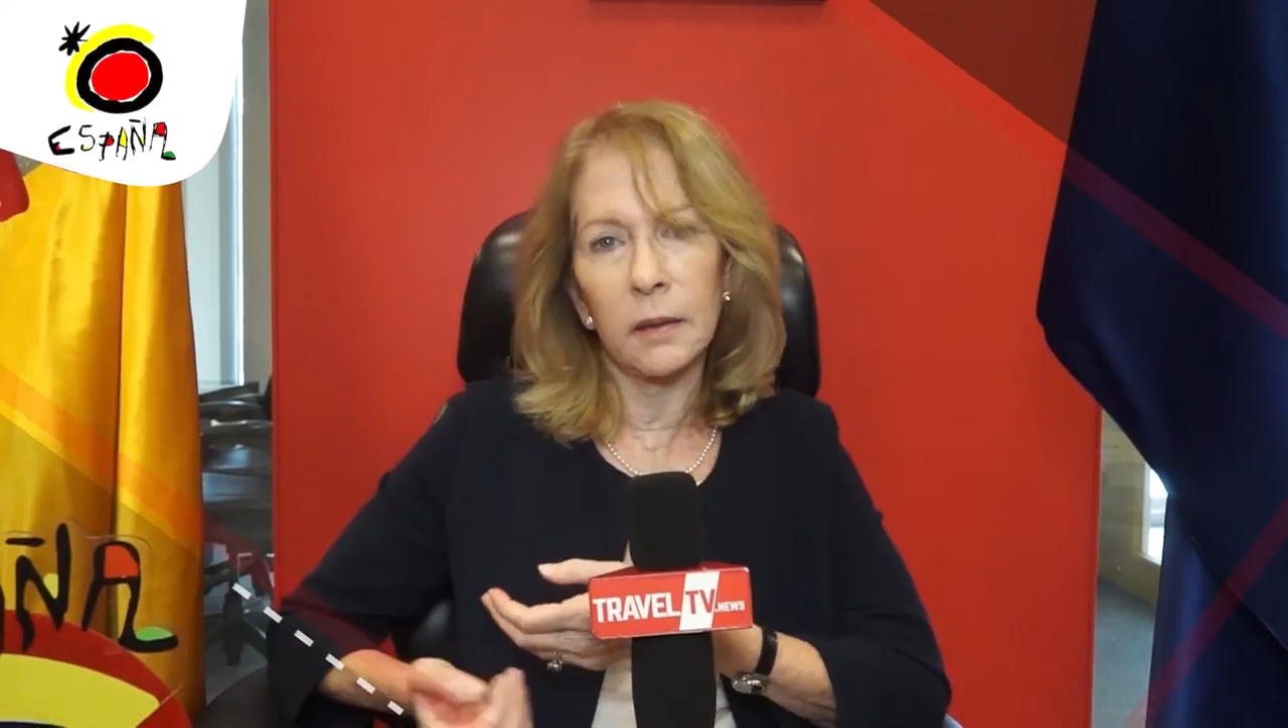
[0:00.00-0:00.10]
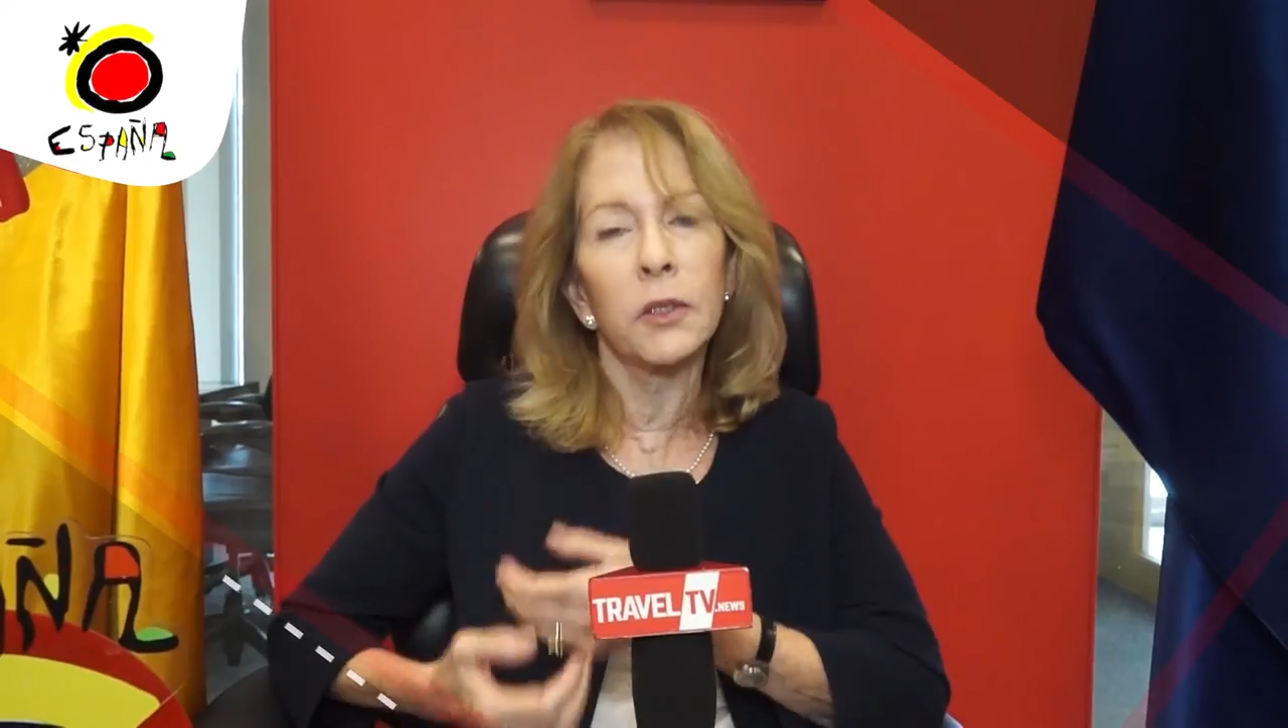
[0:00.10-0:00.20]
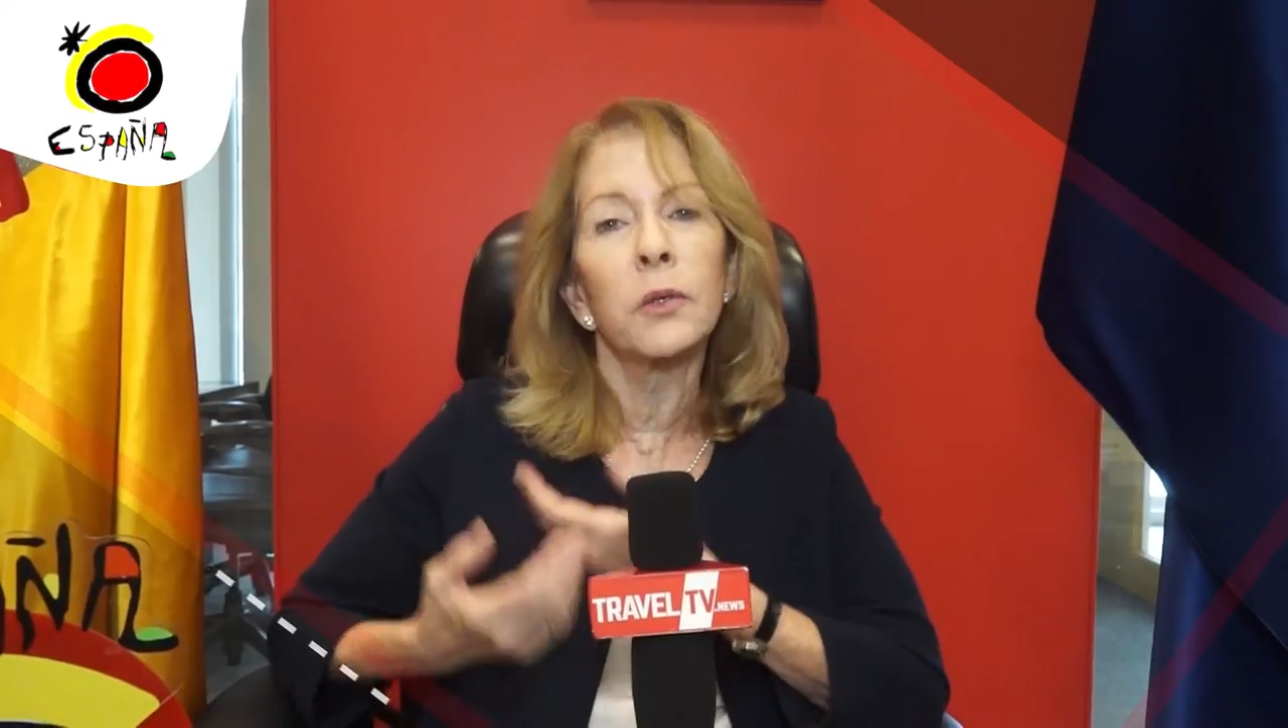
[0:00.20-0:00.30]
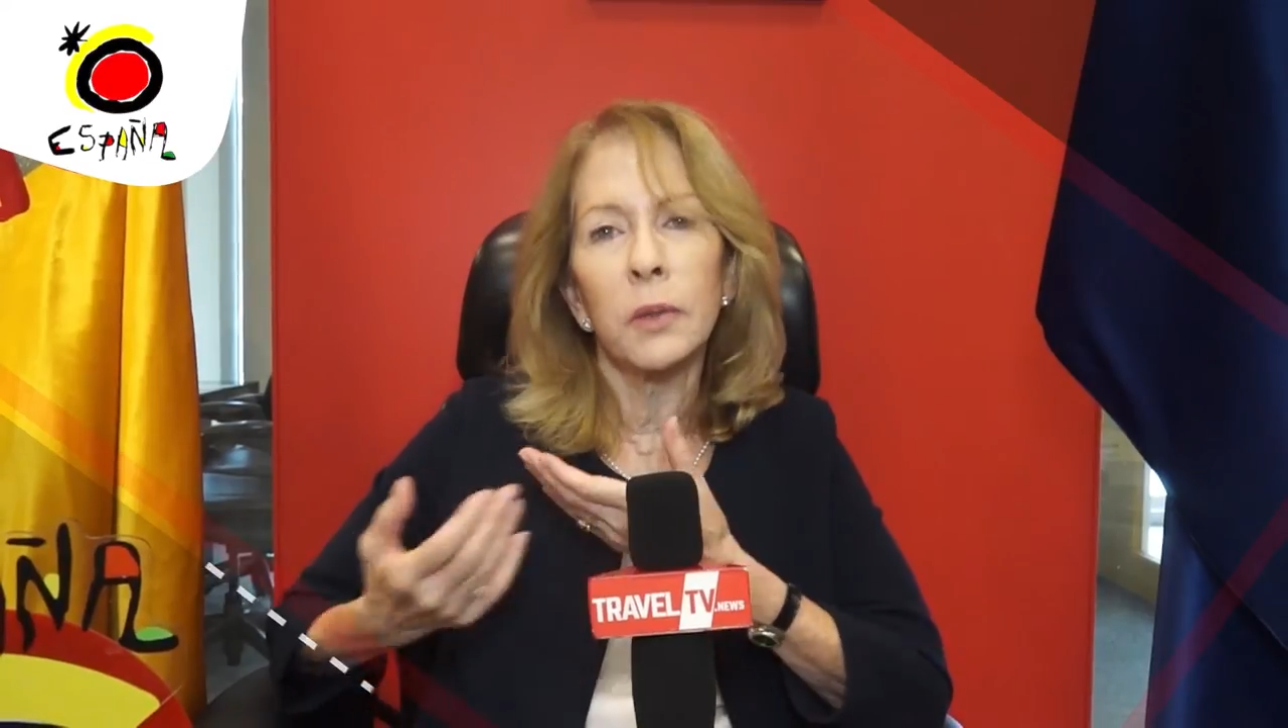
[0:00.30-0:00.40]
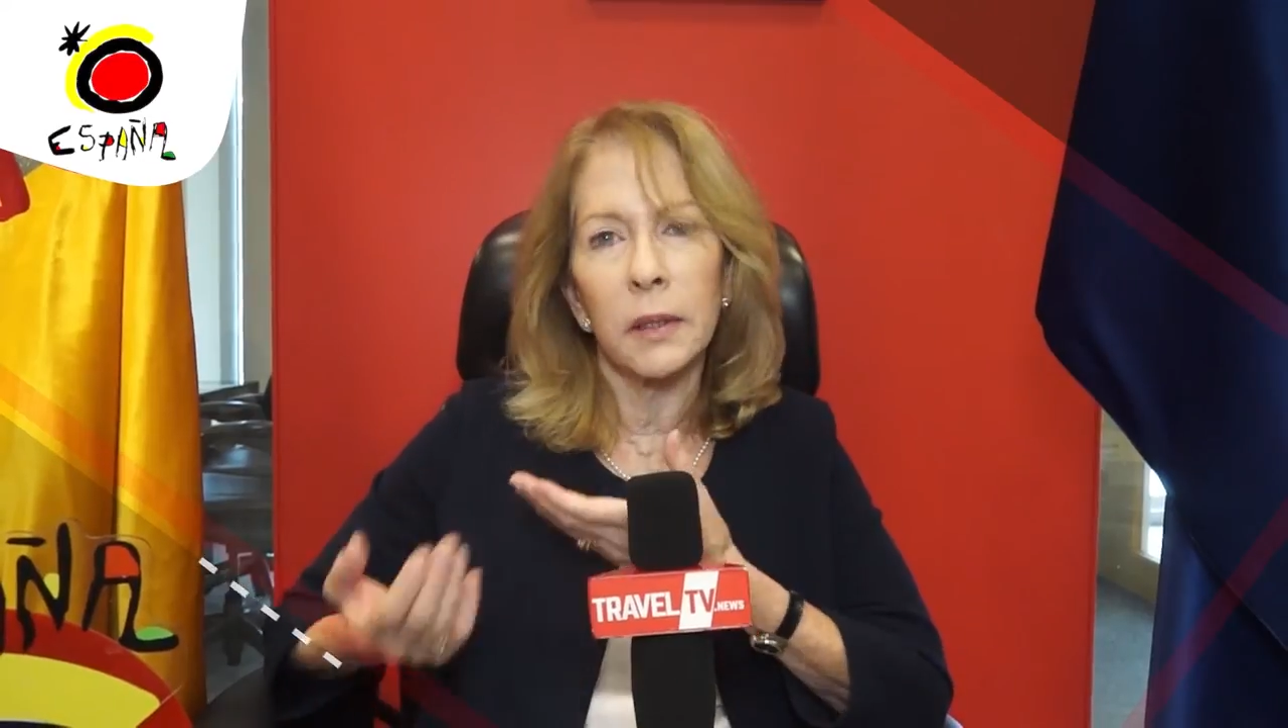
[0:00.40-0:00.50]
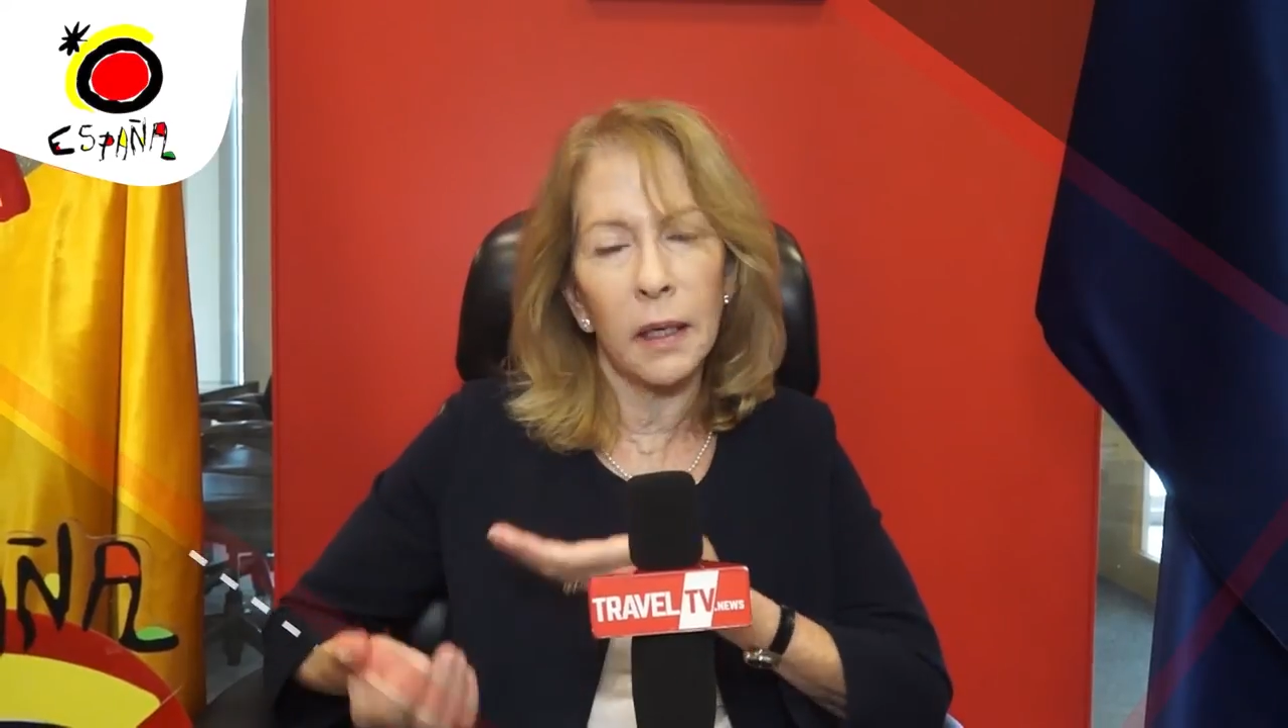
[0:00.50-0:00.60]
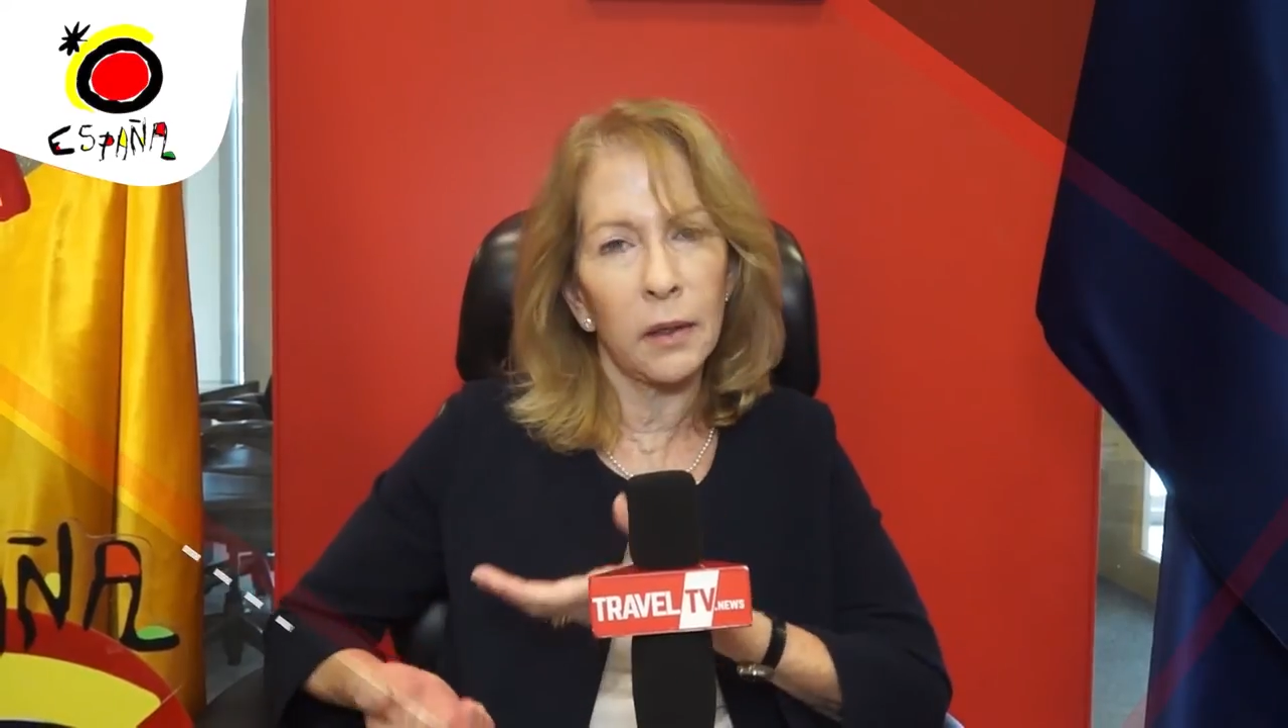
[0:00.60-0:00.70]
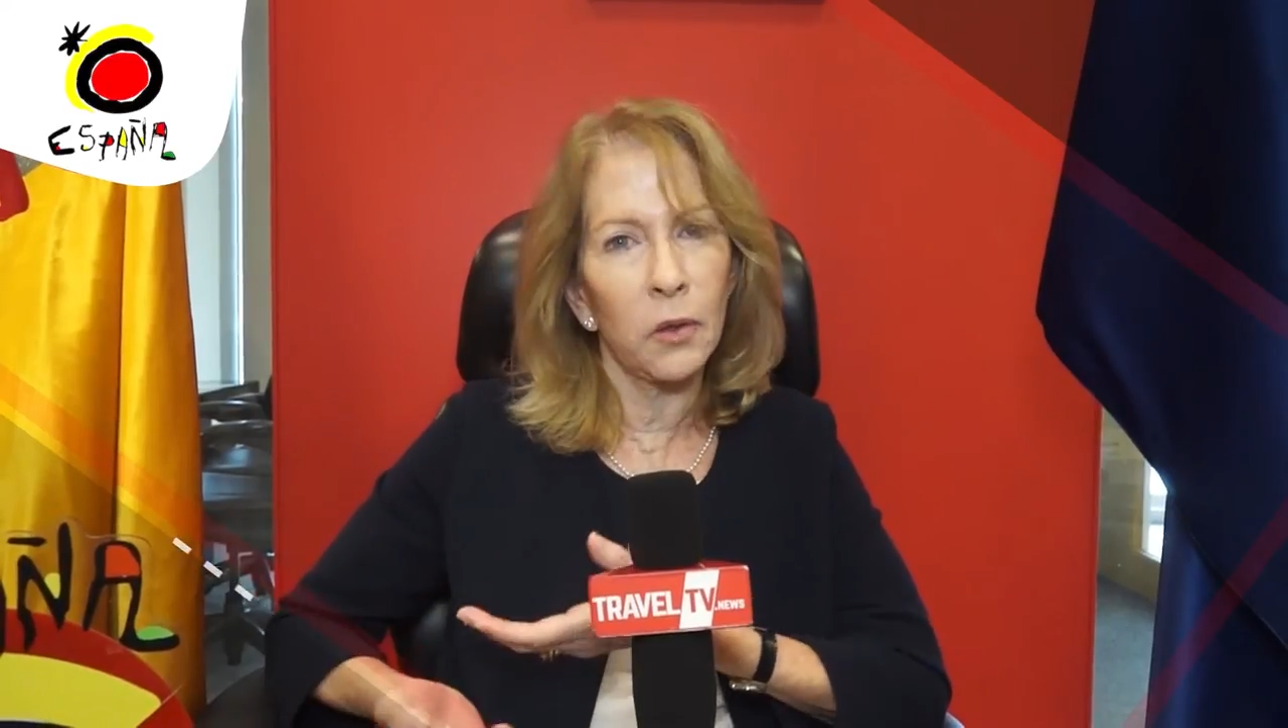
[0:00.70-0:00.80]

during a